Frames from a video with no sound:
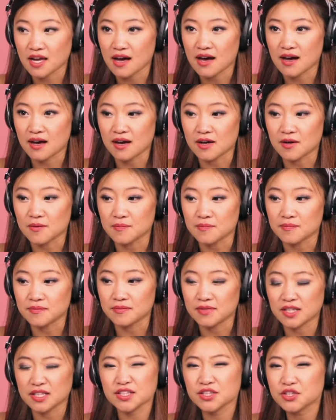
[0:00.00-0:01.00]

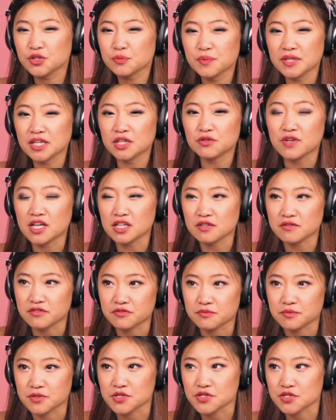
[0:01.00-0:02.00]
A little bit irrelevant
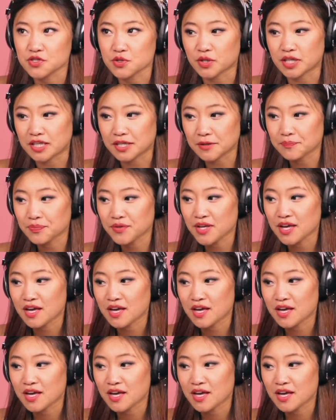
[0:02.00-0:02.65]
from the story.